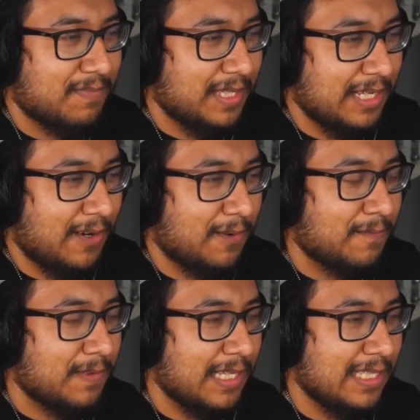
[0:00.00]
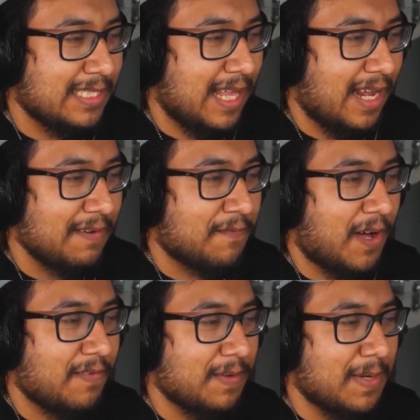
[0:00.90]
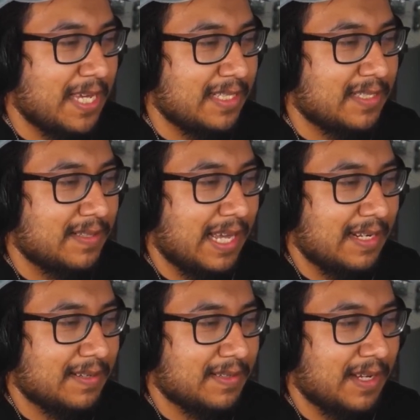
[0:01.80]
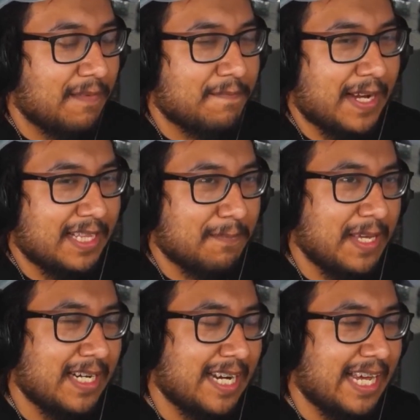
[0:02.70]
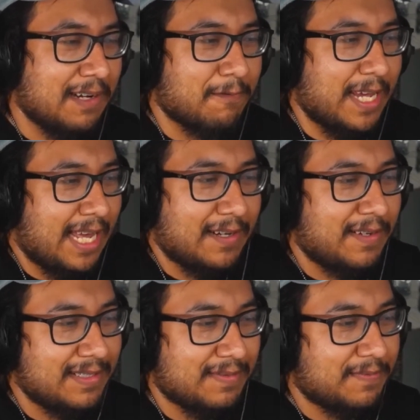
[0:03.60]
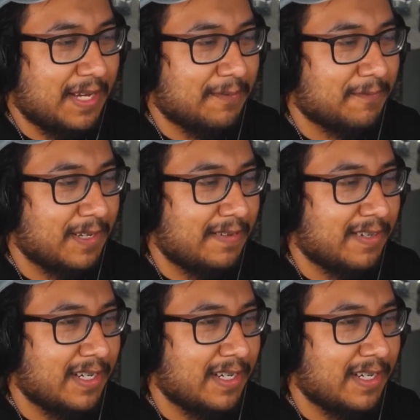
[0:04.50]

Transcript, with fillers: you know, it's not involving me and affecting me in a negative way, I it's fine, whatever.